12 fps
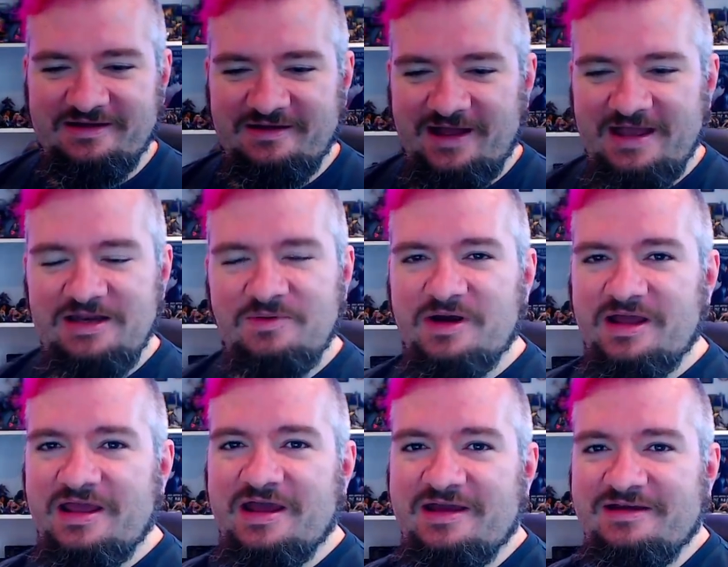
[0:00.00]
Anyway,
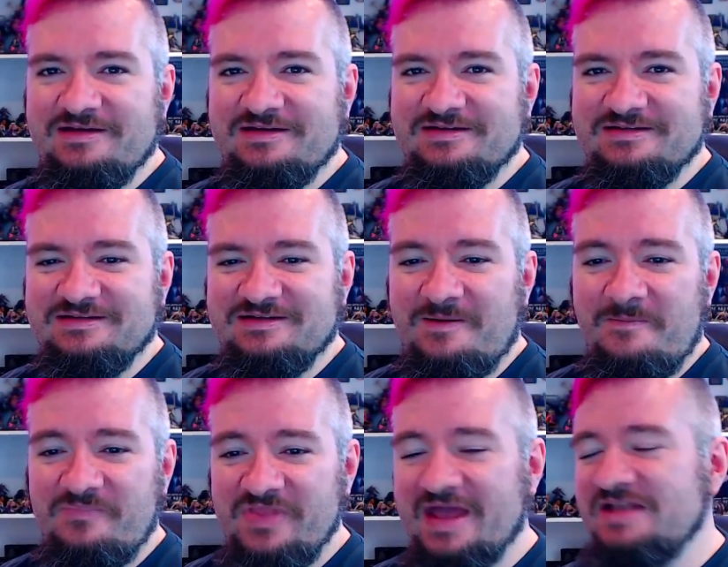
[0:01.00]

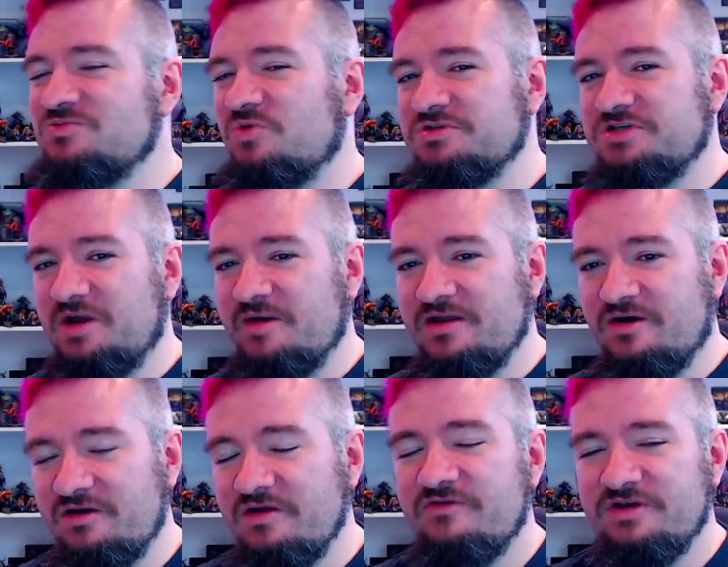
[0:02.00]
that's what's going
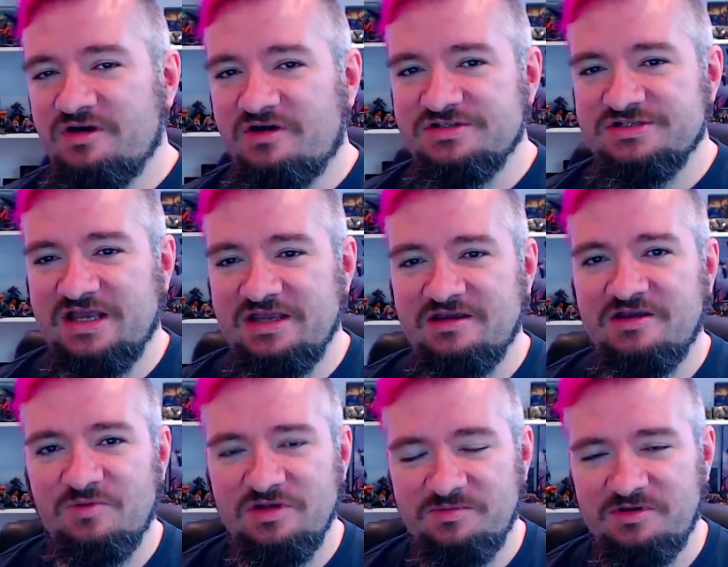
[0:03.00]
on. For God's sake,
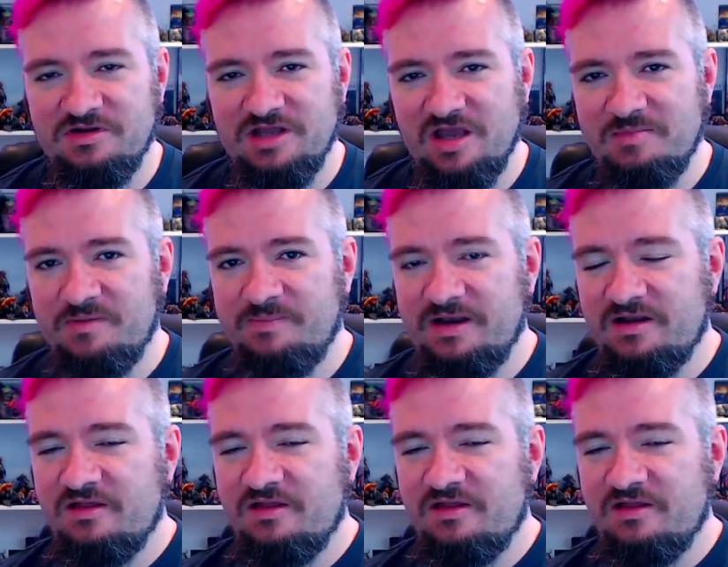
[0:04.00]
can we communicate a bit better?